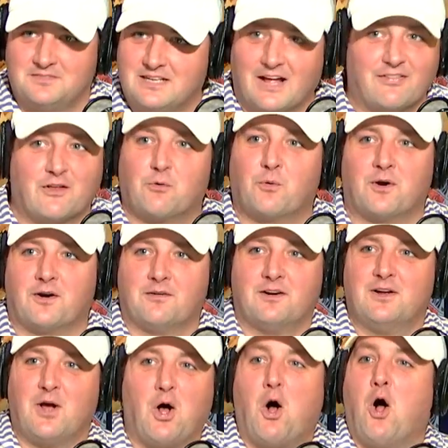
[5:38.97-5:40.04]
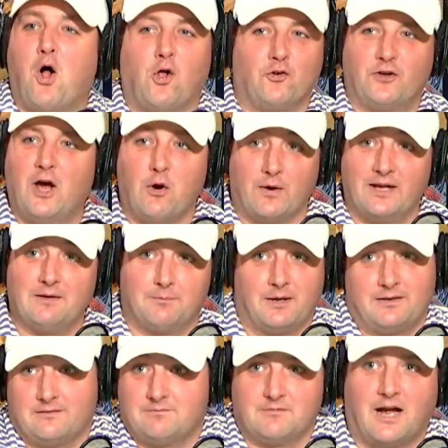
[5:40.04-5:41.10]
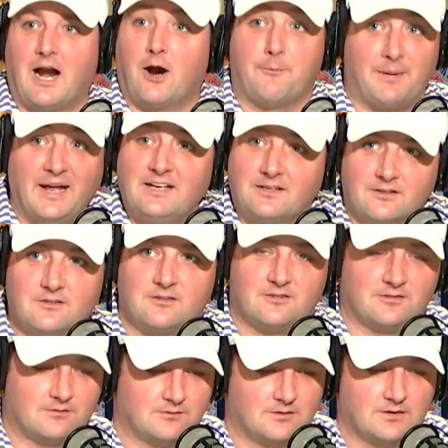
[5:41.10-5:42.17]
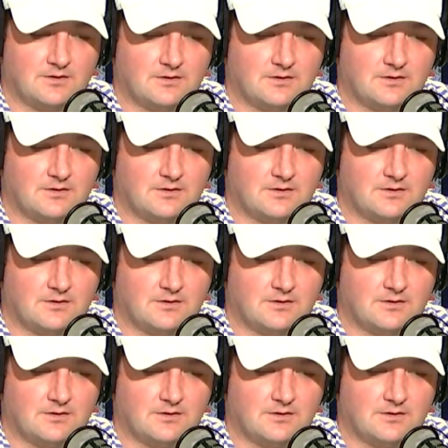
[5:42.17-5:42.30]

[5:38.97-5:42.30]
not that we're all-knowing, but our opinions,